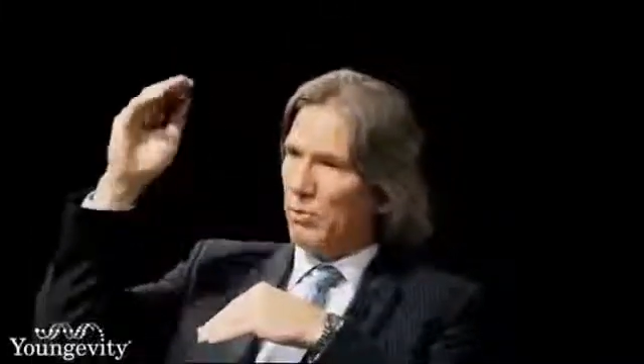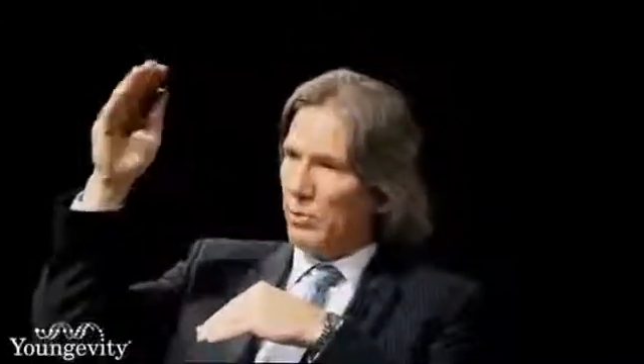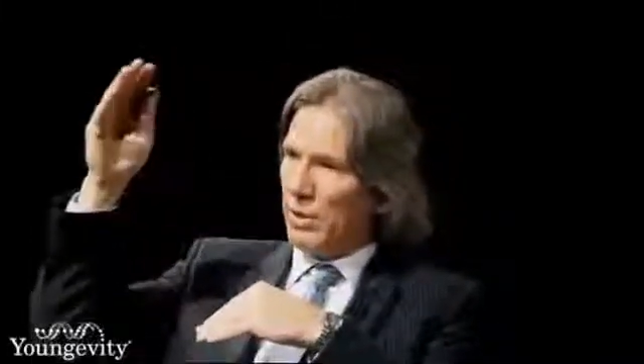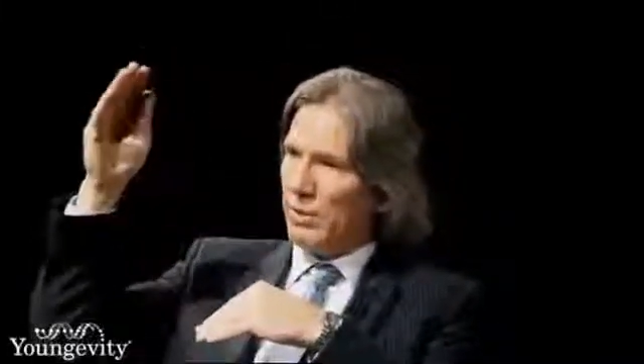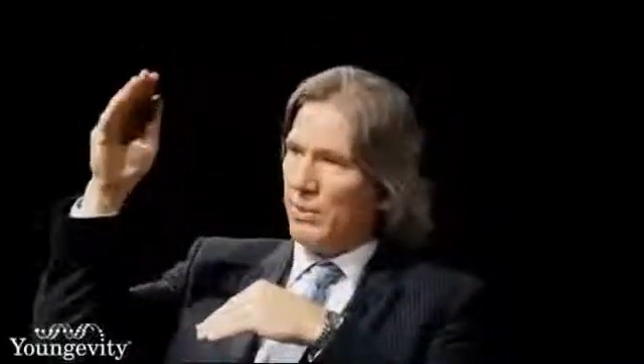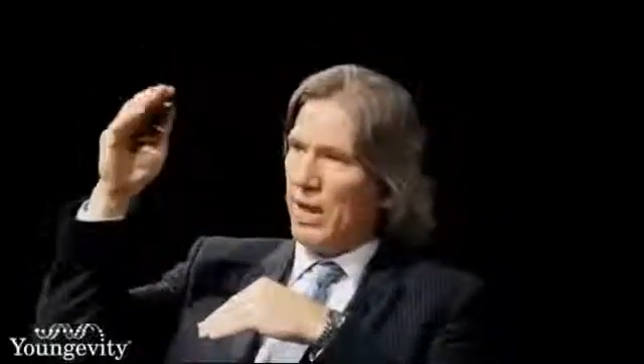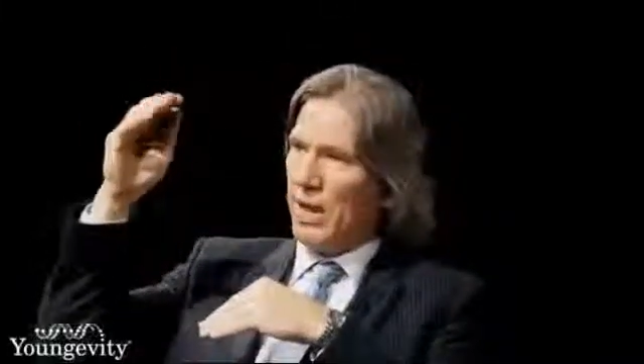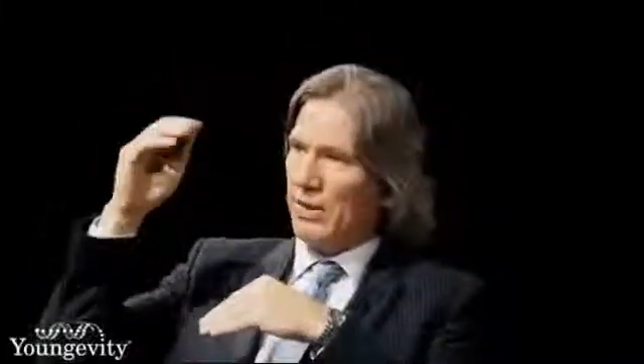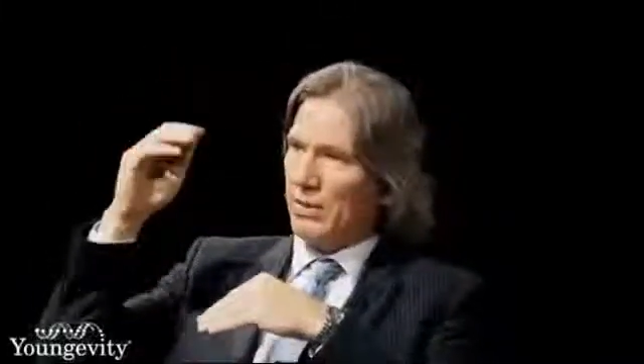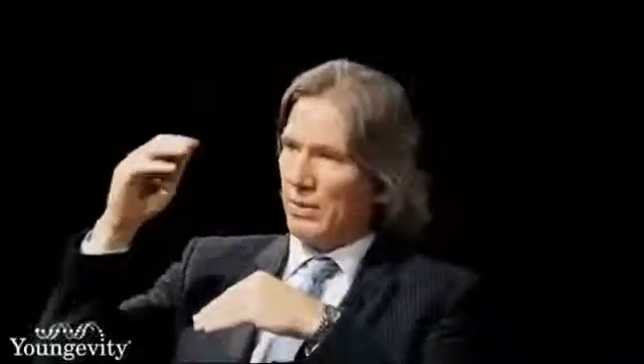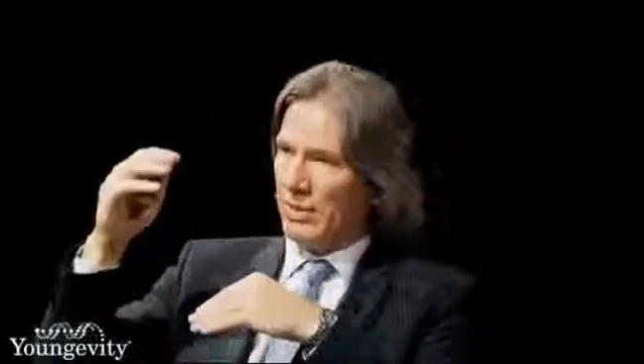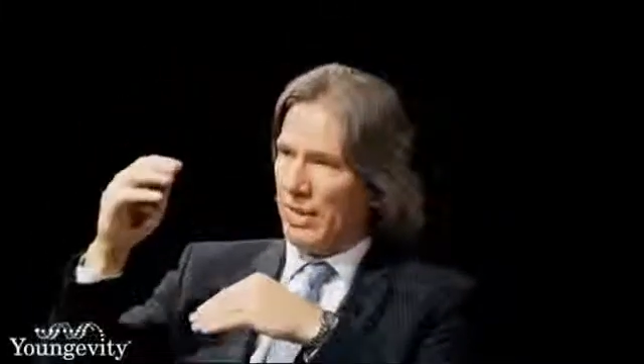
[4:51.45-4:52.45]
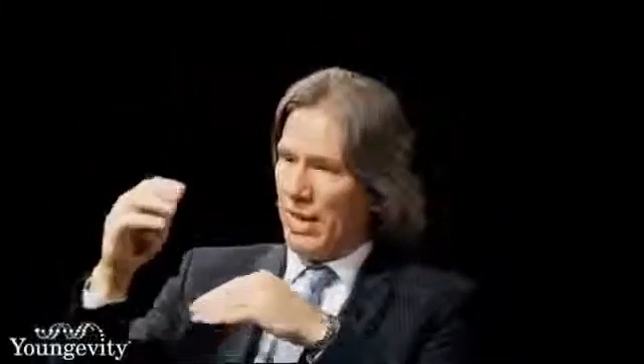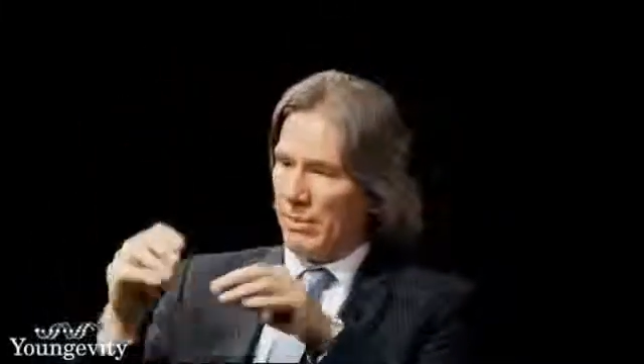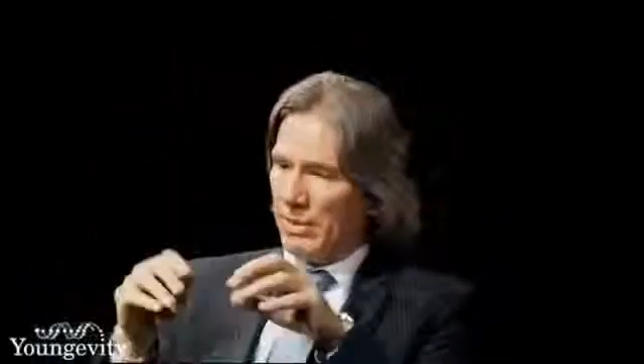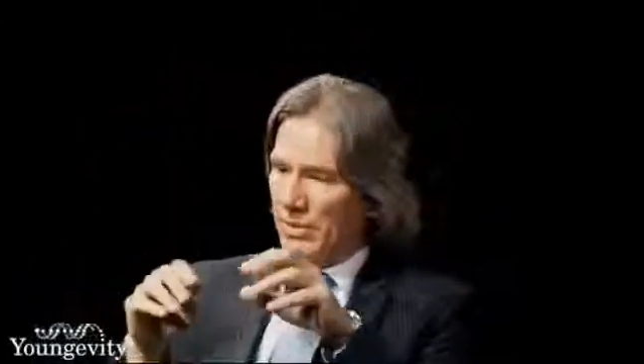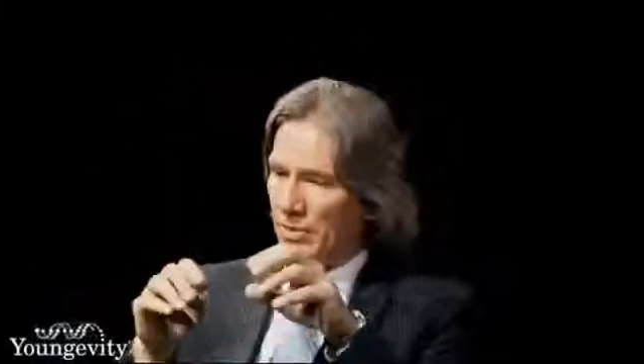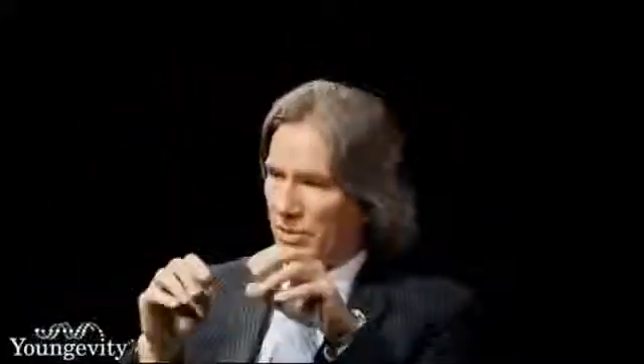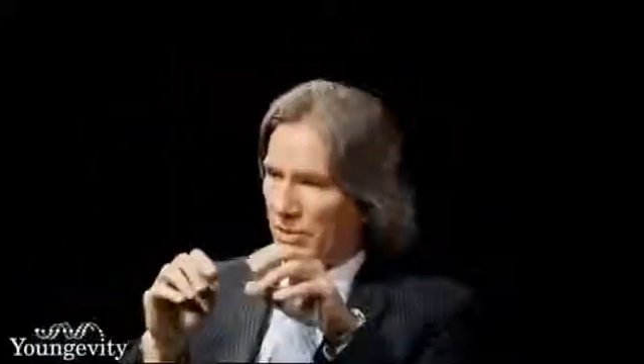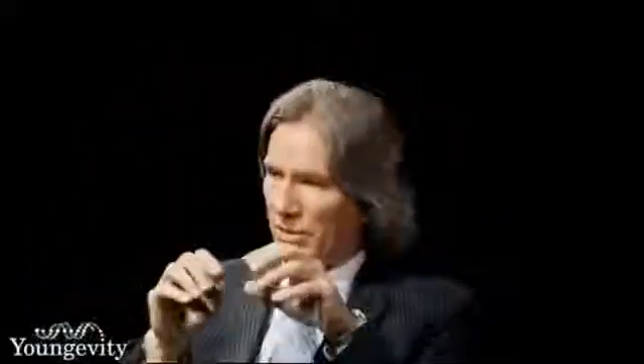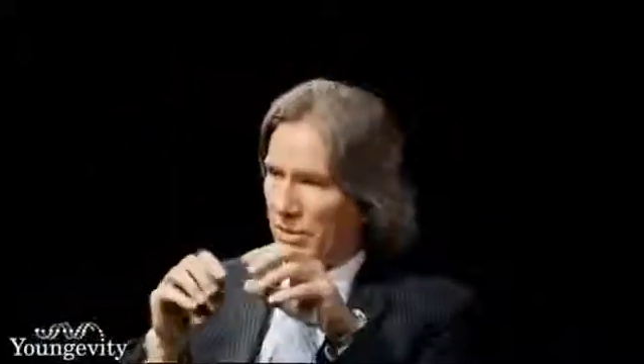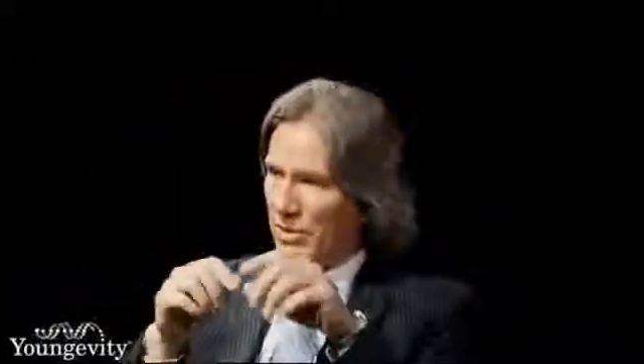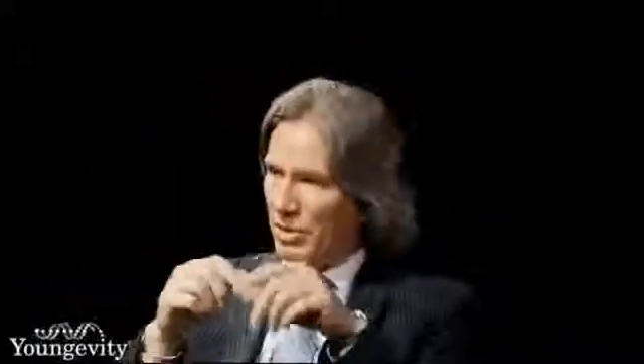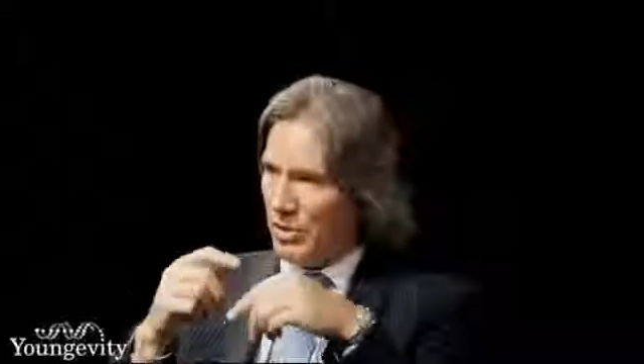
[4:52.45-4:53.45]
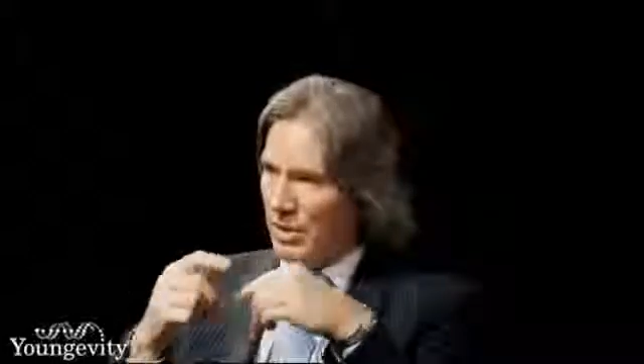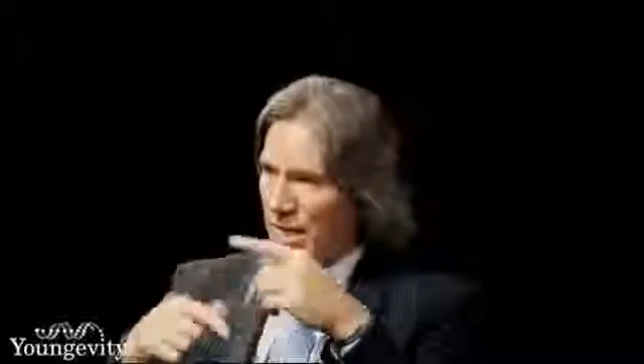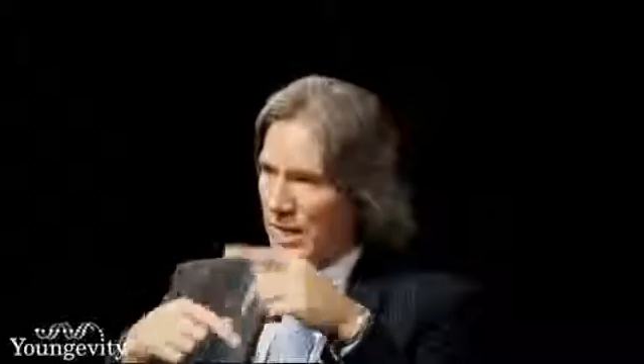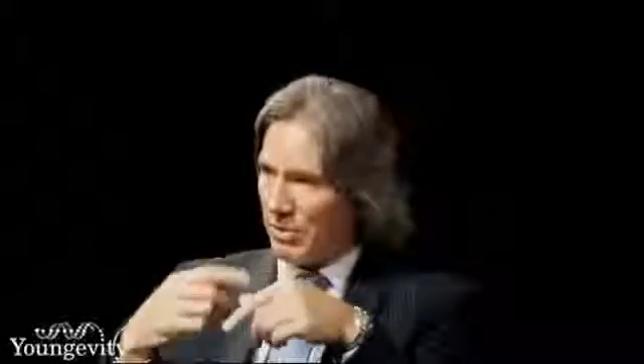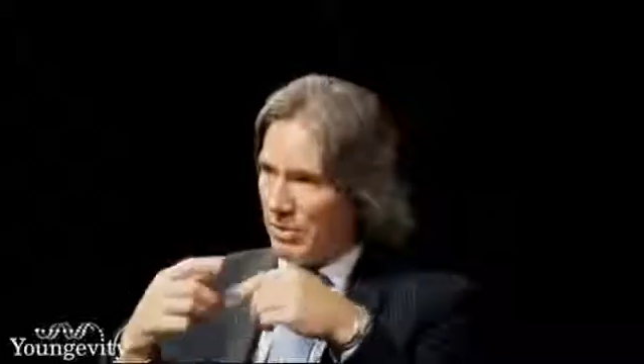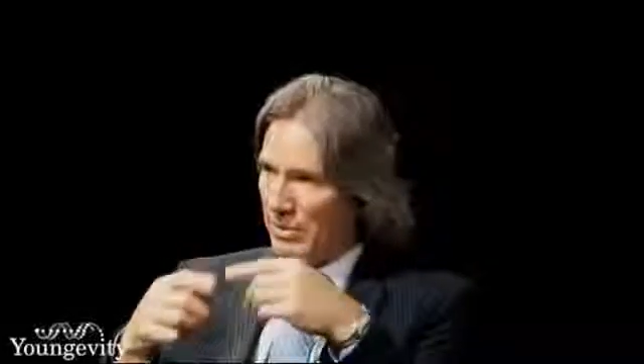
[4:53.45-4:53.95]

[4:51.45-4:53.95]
free radical damage to the genetic